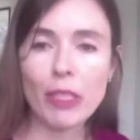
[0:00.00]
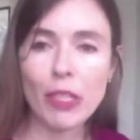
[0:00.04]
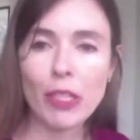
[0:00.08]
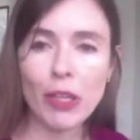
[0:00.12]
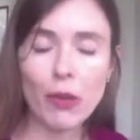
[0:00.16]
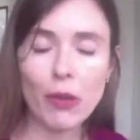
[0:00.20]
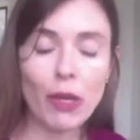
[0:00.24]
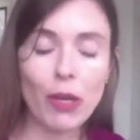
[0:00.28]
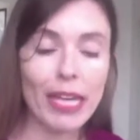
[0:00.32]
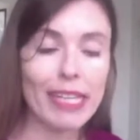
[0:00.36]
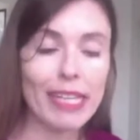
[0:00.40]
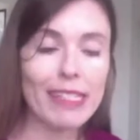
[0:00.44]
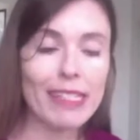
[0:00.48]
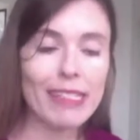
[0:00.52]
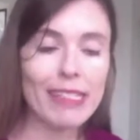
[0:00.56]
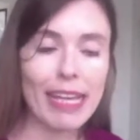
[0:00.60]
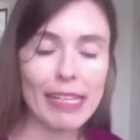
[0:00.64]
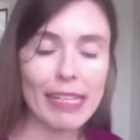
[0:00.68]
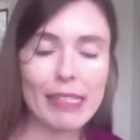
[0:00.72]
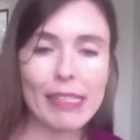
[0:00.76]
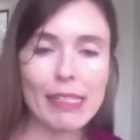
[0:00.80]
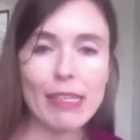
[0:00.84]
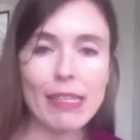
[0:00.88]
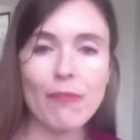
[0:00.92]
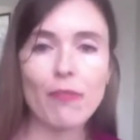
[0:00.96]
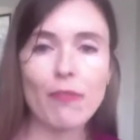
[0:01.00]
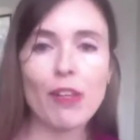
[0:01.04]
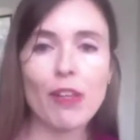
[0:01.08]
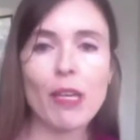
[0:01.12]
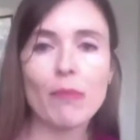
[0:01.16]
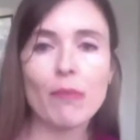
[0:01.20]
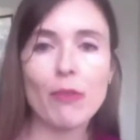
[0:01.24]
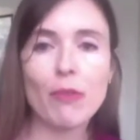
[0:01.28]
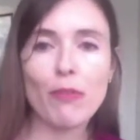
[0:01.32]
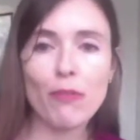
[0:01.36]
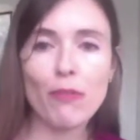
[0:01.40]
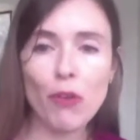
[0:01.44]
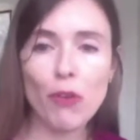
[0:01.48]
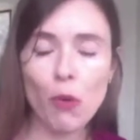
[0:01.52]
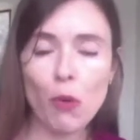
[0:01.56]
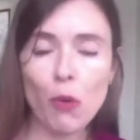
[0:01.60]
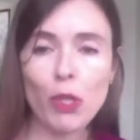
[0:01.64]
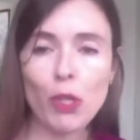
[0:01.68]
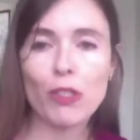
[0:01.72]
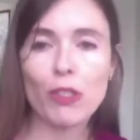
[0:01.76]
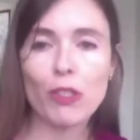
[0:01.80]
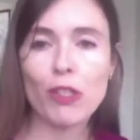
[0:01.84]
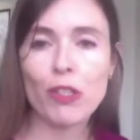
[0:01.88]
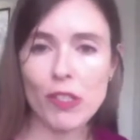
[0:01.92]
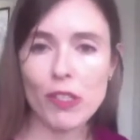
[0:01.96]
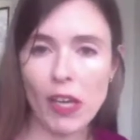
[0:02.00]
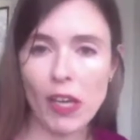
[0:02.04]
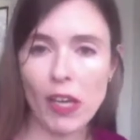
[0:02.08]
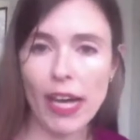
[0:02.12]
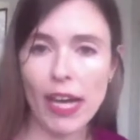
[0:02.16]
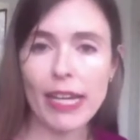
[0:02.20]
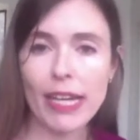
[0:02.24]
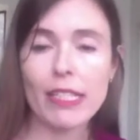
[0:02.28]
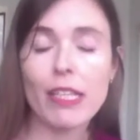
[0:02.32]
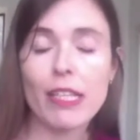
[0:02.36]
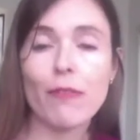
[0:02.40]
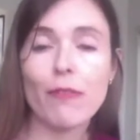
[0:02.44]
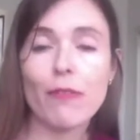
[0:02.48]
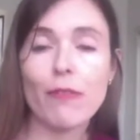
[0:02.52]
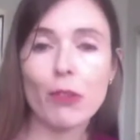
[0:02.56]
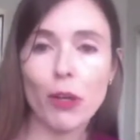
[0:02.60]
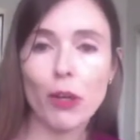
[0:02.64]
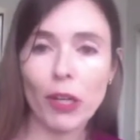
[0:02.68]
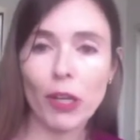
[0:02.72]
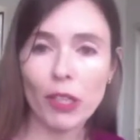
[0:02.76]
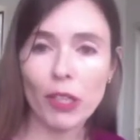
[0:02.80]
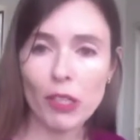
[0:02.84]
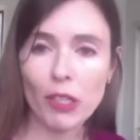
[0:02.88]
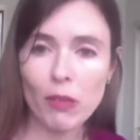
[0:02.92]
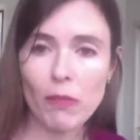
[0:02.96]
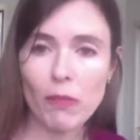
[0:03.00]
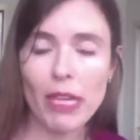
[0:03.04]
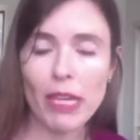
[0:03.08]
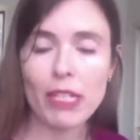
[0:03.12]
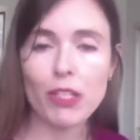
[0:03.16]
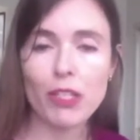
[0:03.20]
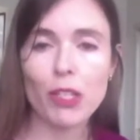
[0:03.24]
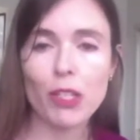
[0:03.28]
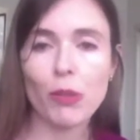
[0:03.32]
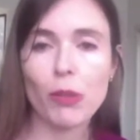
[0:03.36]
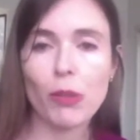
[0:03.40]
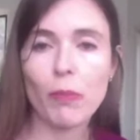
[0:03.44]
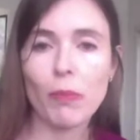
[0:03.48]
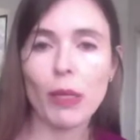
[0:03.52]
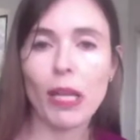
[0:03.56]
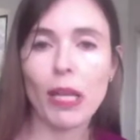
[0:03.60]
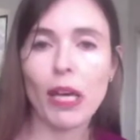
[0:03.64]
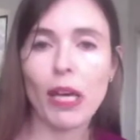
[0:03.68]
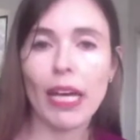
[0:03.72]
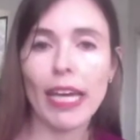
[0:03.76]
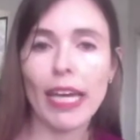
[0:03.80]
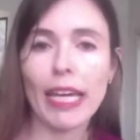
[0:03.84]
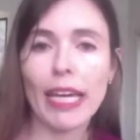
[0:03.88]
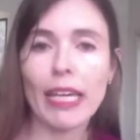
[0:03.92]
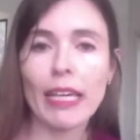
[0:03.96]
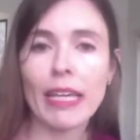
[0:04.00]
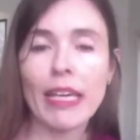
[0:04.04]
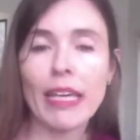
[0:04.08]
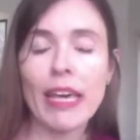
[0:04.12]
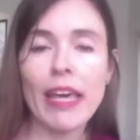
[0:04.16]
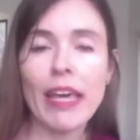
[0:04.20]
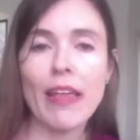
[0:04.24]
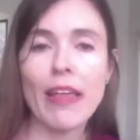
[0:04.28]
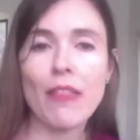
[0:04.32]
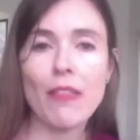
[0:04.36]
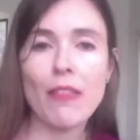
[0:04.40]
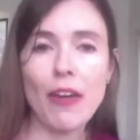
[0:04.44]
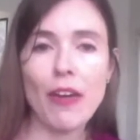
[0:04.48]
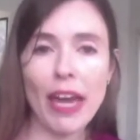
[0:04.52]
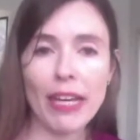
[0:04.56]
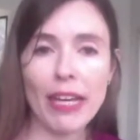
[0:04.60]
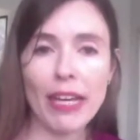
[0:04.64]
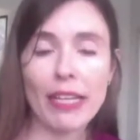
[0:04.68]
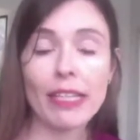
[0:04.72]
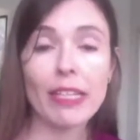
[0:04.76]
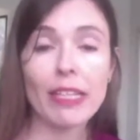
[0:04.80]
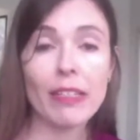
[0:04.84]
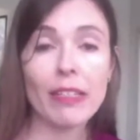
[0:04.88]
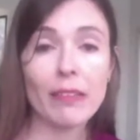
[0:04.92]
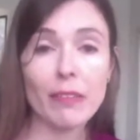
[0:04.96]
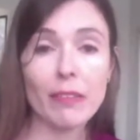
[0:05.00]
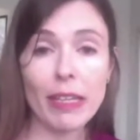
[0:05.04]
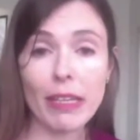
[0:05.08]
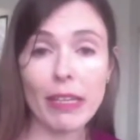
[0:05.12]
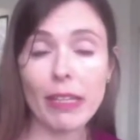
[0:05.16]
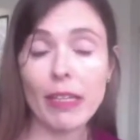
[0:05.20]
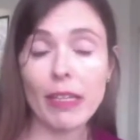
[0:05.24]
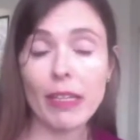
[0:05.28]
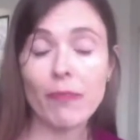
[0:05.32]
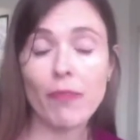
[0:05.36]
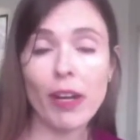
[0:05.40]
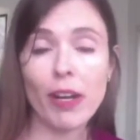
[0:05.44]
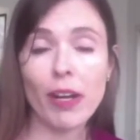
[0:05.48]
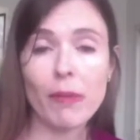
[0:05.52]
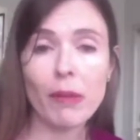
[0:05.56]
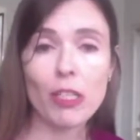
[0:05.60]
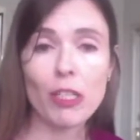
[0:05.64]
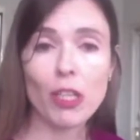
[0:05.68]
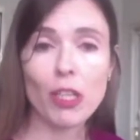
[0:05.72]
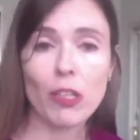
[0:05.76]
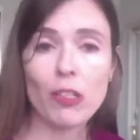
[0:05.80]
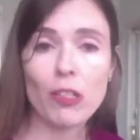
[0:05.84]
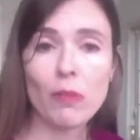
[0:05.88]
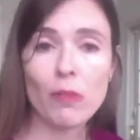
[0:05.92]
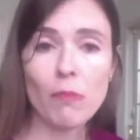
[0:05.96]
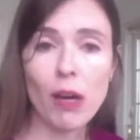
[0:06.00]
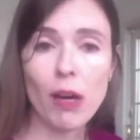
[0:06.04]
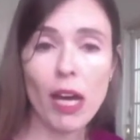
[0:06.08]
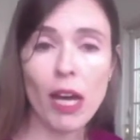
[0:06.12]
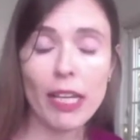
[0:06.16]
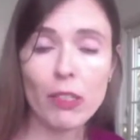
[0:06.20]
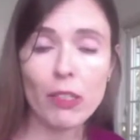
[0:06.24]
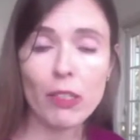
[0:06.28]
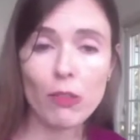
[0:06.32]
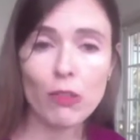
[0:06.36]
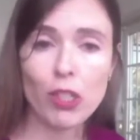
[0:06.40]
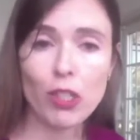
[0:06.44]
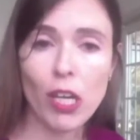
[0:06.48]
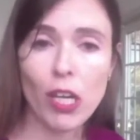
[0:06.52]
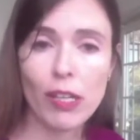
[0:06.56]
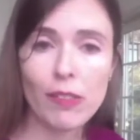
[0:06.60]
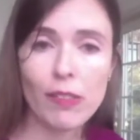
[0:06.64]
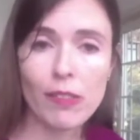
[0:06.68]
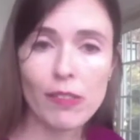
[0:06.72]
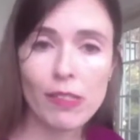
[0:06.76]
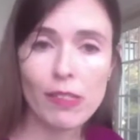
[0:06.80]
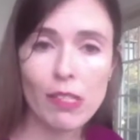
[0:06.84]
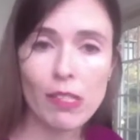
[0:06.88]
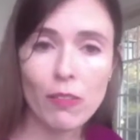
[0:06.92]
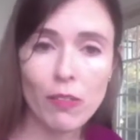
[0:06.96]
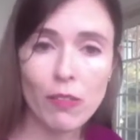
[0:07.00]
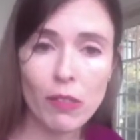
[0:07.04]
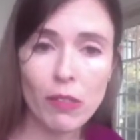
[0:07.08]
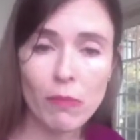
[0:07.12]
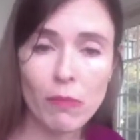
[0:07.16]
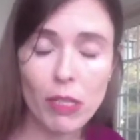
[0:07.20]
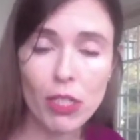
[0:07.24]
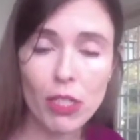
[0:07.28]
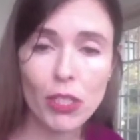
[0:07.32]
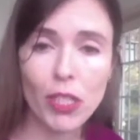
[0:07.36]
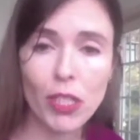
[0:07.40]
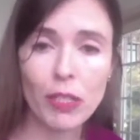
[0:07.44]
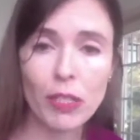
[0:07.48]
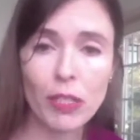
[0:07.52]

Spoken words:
extensively before you decide if you're going to commit to applying, then it can very much undermine your chances of admission.